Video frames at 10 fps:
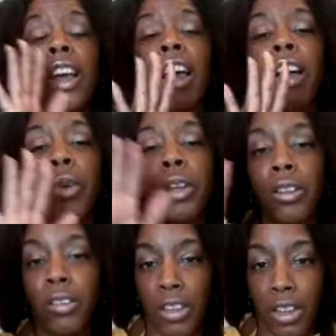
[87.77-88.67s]

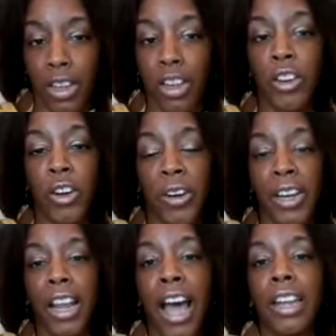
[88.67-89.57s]
Well, in here in North
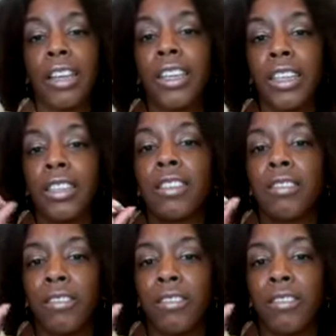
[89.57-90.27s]
Carolina is